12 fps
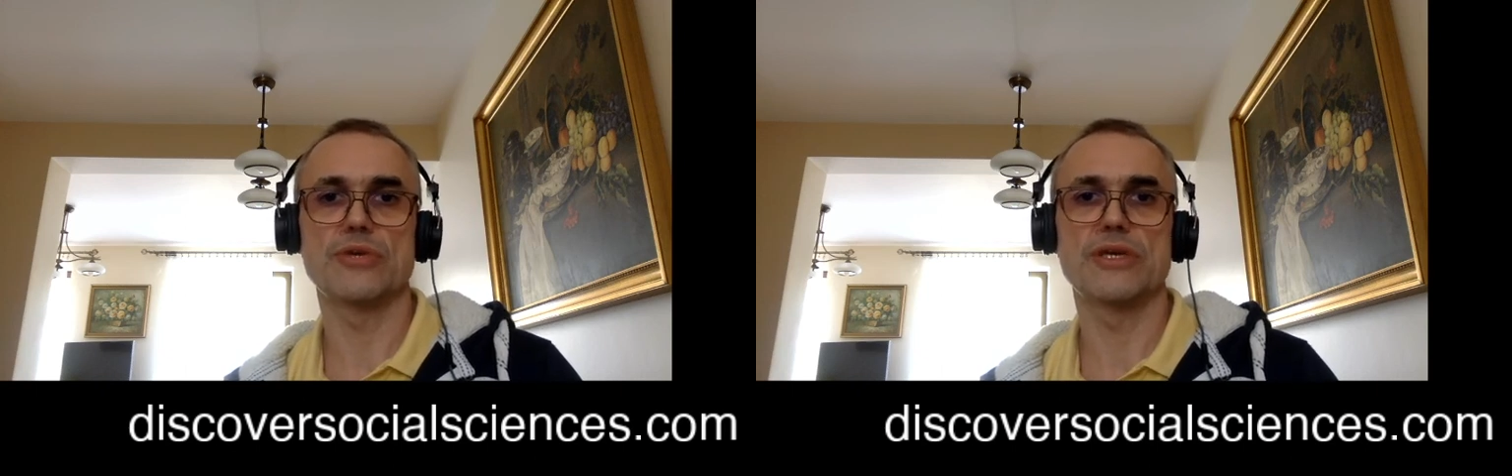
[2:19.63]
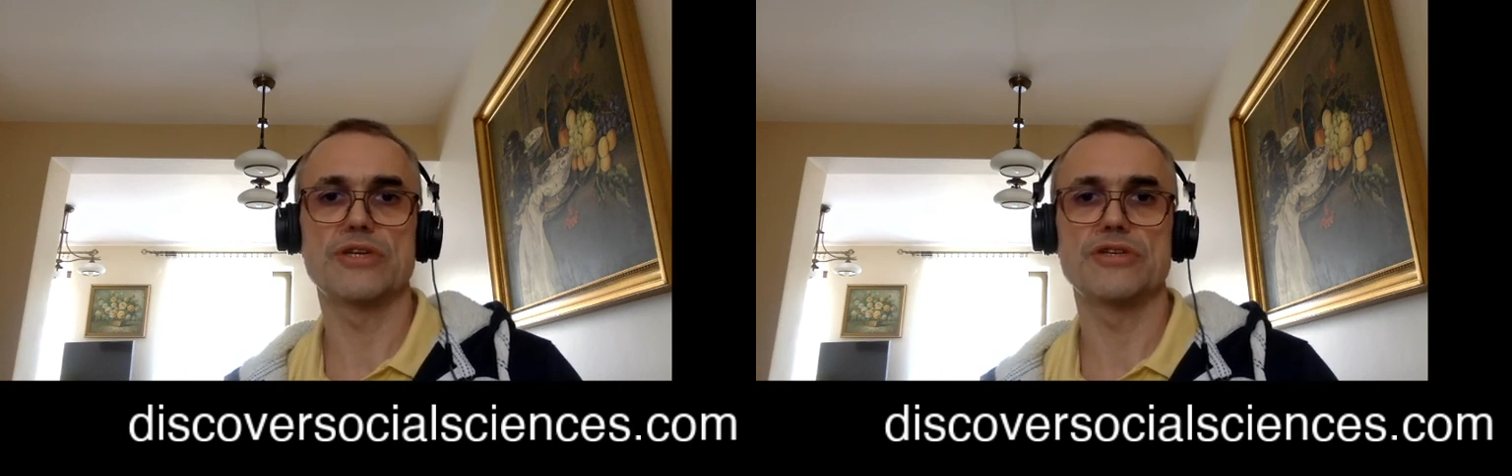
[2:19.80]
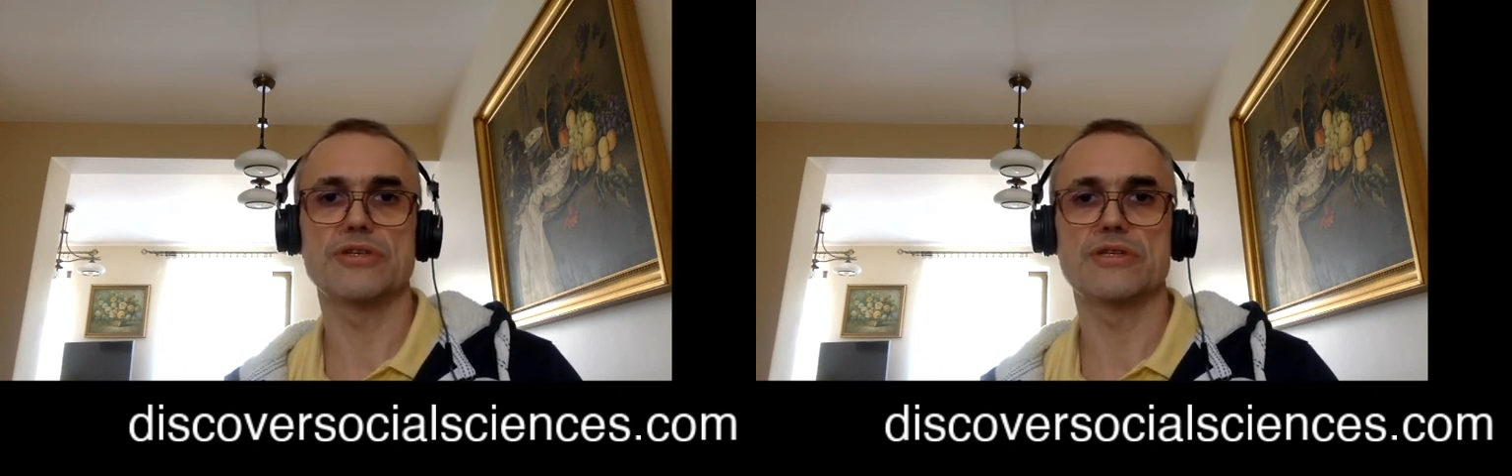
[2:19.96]

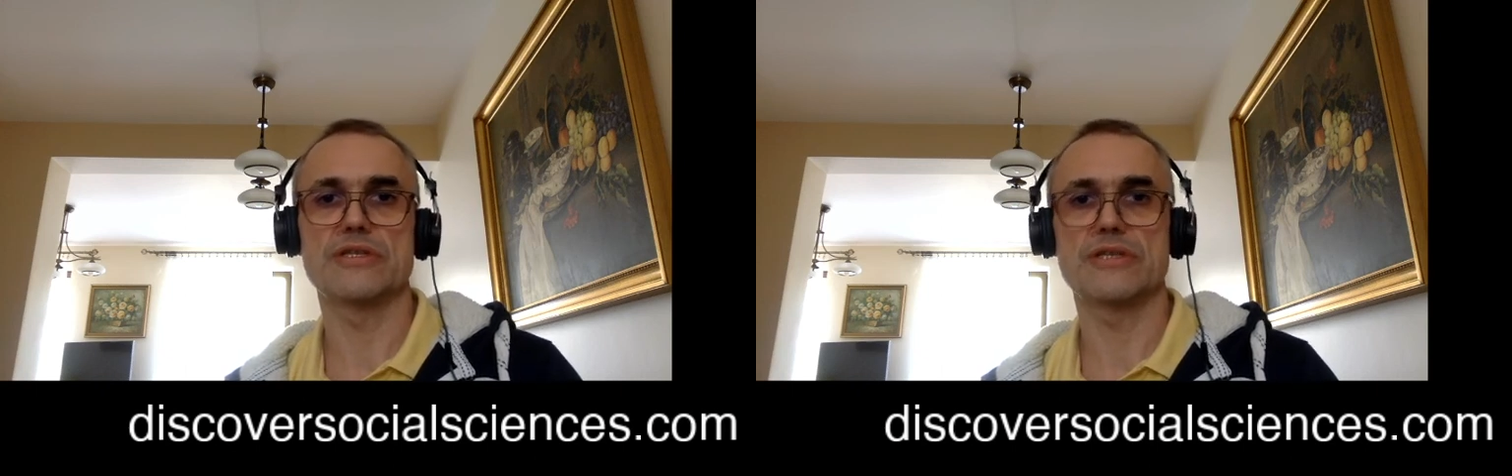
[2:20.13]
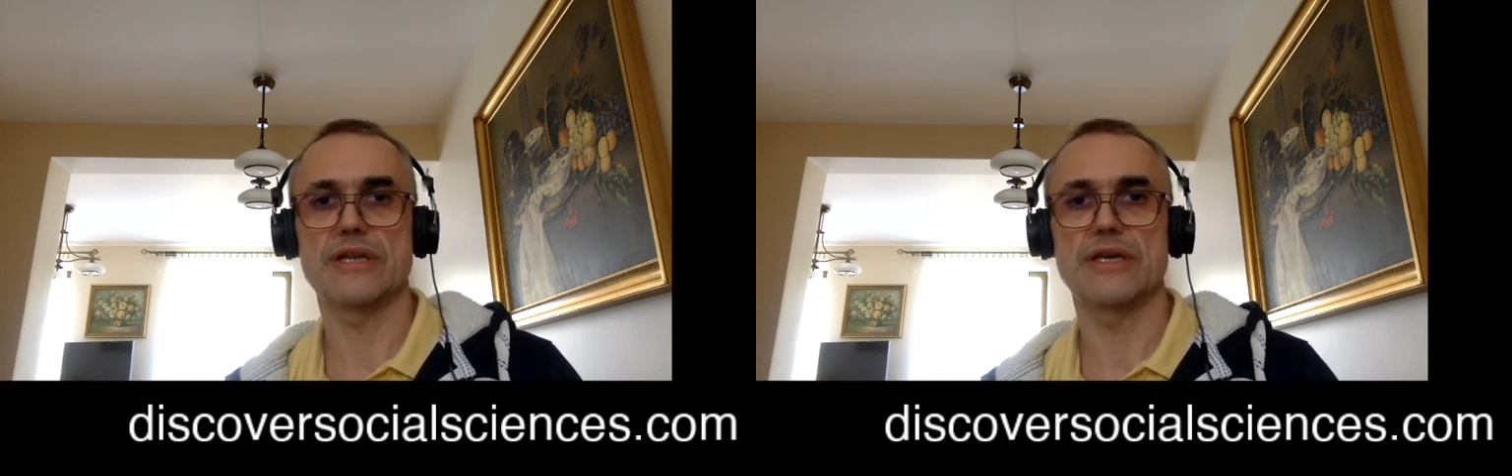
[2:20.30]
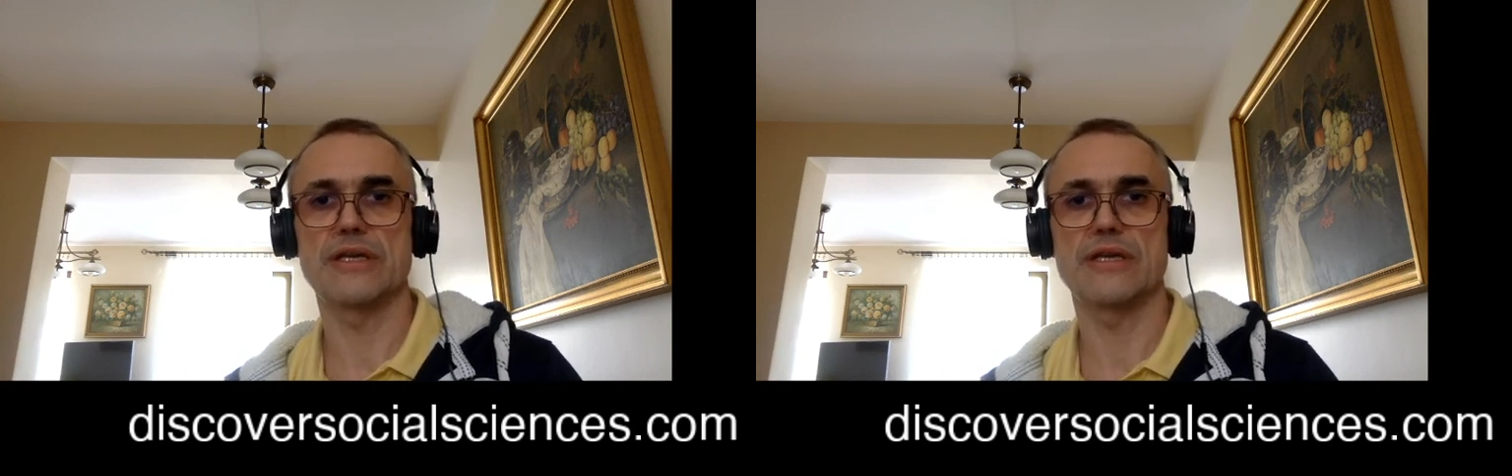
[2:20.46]
relations
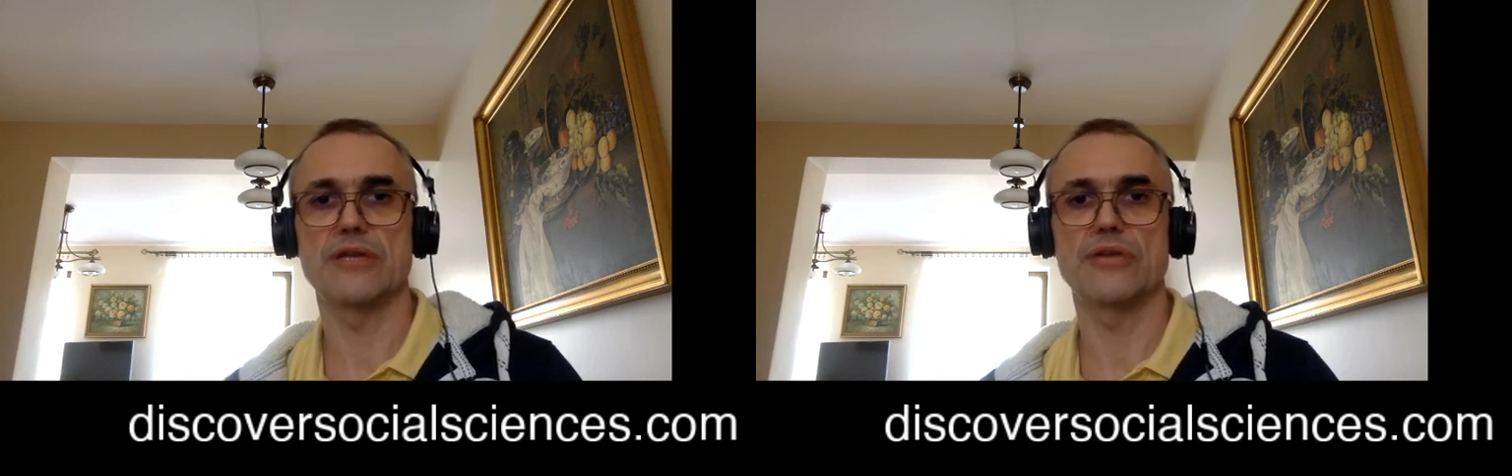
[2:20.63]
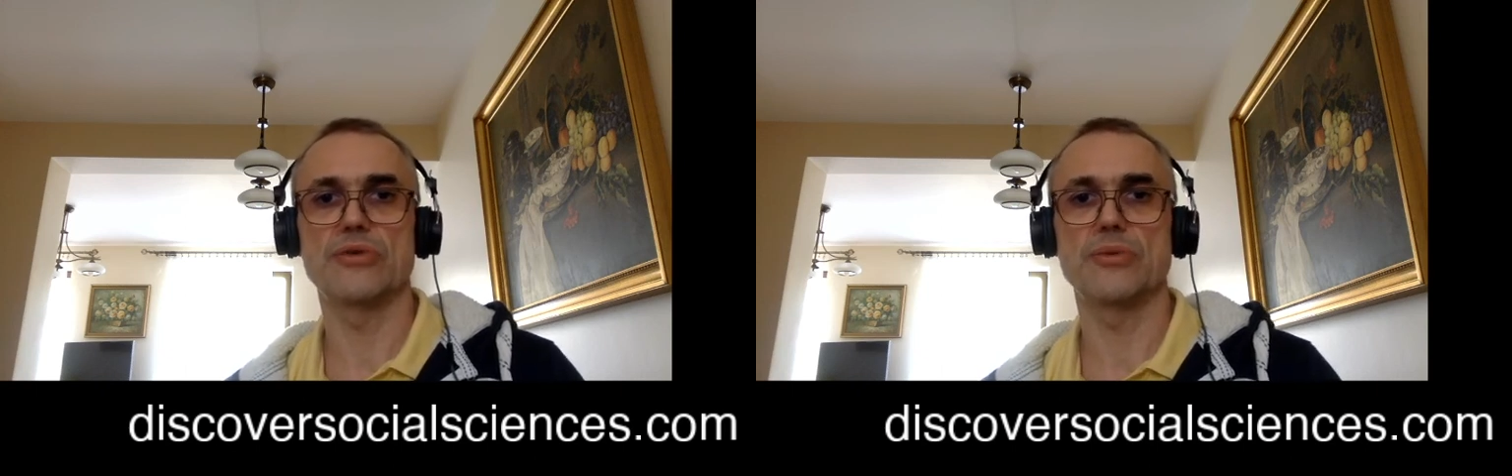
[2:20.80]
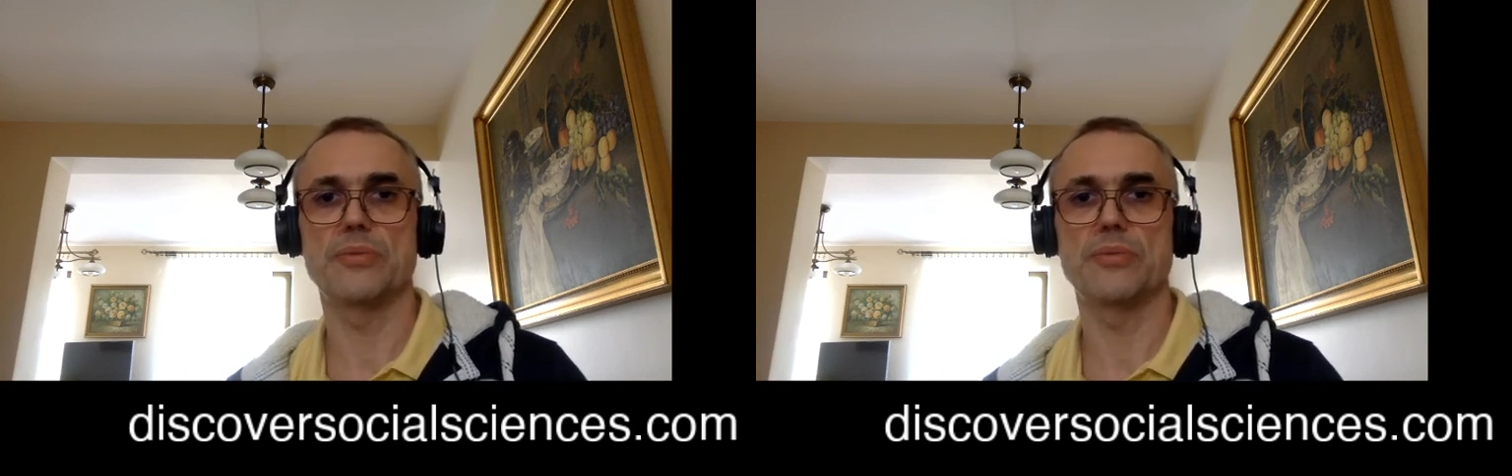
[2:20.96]
site and you